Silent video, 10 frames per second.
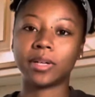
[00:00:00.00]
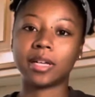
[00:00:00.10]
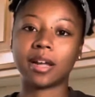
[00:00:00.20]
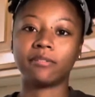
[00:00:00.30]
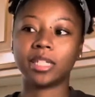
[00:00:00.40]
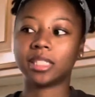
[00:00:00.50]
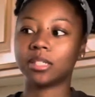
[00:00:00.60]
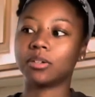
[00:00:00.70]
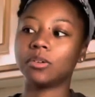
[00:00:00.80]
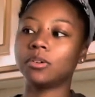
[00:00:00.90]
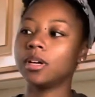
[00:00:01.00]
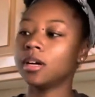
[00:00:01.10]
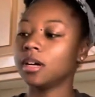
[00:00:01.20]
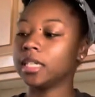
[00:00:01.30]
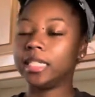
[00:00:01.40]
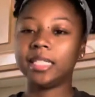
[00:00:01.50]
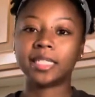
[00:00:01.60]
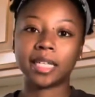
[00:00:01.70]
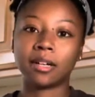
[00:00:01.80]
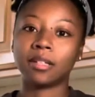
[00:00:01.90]
and every single
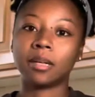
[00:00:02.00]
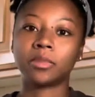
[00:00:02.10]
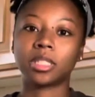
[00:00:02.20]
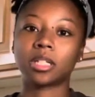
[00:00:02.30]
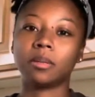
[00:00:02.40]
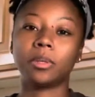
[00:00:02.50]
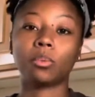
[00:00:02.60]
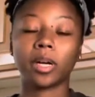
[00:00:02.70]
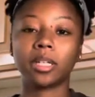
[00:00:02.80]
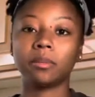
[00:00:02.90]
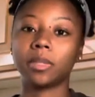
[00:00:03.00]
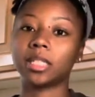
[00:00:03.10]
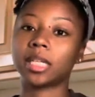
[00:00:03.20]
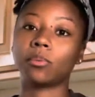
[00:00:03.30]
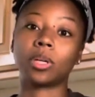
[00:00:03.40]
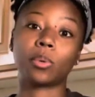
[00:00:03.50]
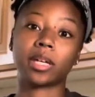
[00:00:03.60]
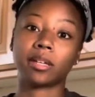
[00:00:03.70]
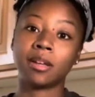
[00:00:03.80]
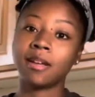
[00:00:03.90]
detail. I'm just gonna be working because I wanna work
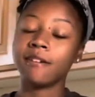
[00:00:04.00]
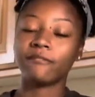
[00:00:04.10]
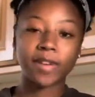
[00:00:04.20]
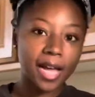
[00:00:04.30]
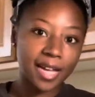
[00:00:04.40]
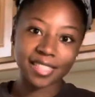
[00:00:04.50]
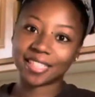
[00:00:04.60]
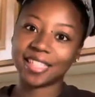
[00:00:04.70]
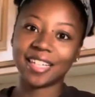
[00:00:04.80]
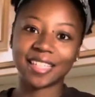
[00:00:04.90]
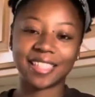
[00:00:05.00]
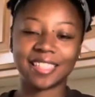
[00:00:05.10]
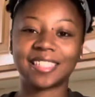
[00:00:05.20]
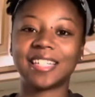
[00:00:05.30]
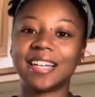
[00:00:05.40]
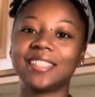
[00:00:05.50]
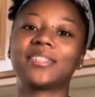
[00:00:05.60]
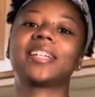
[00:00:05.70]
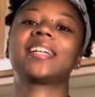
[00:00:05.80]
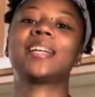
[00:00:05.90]
fast and get this done so
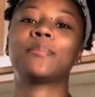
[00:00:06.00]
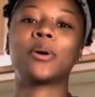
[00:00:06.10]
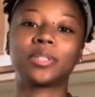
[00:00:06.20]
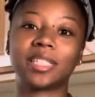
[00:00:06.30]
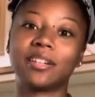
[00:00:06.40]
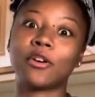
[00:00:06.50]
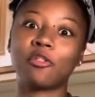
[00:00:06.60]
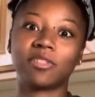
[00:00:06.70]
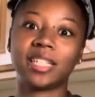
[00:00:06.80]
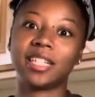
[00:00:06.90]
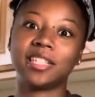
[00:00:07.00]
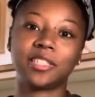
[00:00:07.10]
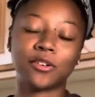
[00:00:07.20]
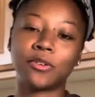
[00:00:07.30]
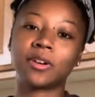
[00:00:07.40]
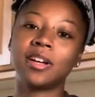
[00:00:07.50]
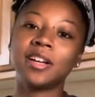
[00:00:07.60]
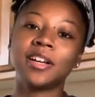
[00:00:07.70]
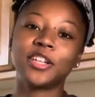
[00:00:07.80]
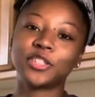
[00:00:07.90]
I can get it posted and hopefully get it sold
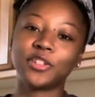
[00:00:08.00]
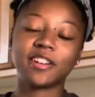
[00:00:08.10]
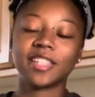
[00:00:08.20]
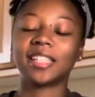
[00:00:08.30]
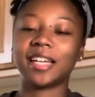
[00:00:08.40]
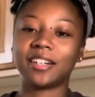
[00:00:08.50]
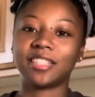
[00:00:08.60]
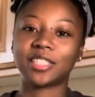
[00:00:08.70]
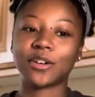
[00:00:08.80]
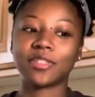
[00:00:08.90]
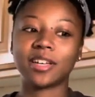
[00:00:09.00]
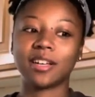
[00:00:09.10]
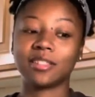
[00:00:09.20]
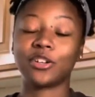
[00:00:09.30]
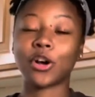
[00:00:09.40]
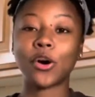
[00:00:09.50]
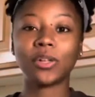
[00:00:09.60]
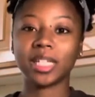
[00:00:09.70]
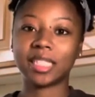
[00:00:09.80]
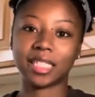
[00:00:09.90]
sooner than later. So the, the goal
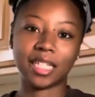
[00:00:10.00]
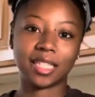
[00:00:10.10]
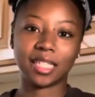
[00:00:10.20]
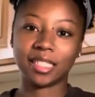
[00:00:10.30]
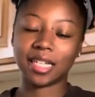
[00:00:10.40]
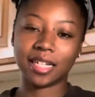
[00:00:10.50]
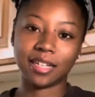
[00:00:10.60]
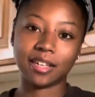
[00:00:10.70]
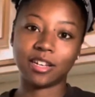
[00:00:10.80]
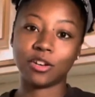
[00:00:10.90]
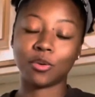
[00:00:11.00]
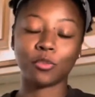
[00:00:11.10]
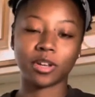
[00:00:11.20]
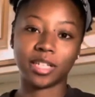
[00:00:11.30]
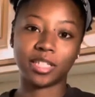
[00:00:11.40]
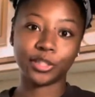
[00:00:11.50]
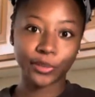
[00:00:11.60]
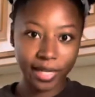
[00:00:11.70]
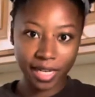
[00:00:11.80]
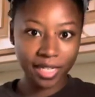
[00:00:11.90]
is to get this done in no more than two
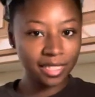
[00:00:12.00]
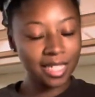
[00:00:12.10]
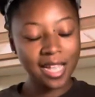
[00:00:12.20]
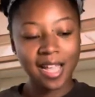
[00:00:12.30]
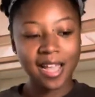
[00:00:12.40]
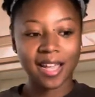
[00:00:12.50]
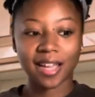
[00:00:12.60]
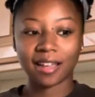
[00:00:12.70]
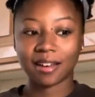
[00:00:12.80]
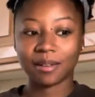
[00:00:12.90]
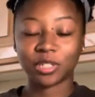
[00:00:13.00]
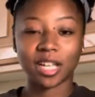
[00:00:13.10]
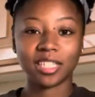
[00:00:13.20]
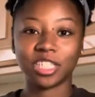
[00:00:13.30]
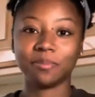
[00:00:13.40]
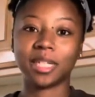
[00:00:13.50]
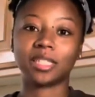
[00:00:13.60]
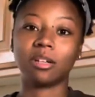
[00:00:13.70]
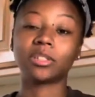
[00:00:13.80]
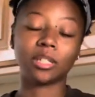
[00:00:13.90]
days, and I'm challenging
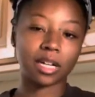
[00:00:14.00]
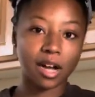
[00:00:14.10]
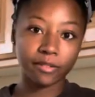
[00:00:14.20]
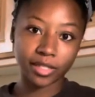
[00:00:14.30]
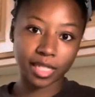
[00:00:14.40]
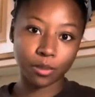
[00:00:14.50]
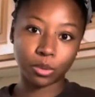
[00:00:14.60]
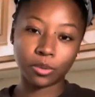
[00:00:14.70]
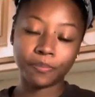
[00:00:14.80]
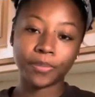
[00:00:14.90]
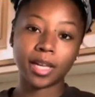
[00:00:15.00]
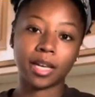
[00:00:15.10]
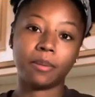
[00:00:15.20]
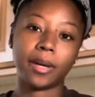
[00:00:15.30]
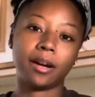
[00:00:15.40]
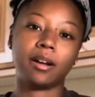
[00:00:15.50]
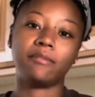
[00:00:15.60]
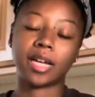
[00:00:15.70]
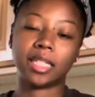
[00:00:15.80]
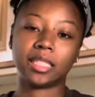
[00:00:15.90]
myself to a coffee table and a pair of
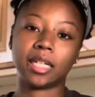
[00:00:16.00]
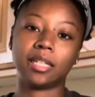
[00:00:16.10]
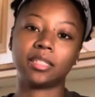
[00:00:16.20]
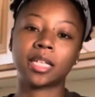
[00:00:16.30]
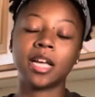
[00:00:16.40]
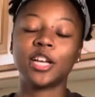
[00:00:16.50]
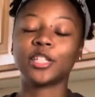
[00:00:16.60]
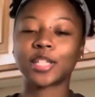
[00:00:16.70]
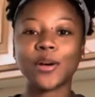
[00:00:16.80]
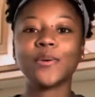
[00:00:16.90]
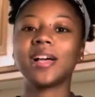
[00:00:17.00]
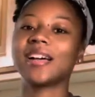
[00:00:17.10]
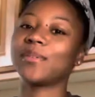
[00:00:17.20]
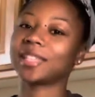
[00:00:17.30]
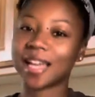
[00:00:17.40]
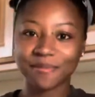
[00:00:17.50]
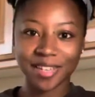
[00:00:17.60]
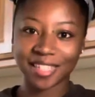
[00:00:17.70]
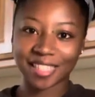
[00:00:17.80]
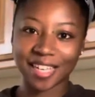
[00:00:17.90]
nightstands. So with that
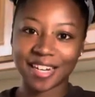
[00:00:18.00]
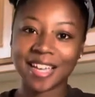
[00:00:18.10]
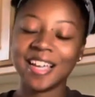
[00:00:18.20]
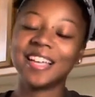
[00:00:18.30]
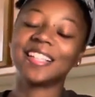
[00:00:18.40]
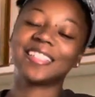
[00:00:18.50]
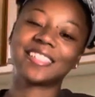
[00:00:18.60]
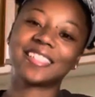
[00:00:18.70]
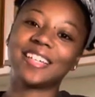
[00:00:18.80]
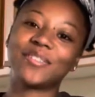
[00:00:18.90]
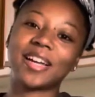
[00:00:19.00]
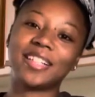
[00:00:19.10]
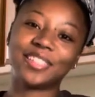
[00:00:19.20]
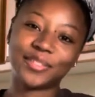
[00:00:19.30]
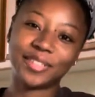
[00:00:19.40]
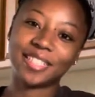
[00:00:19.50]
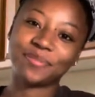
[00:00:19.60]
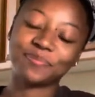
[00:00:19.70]
being said, let's just get right into it.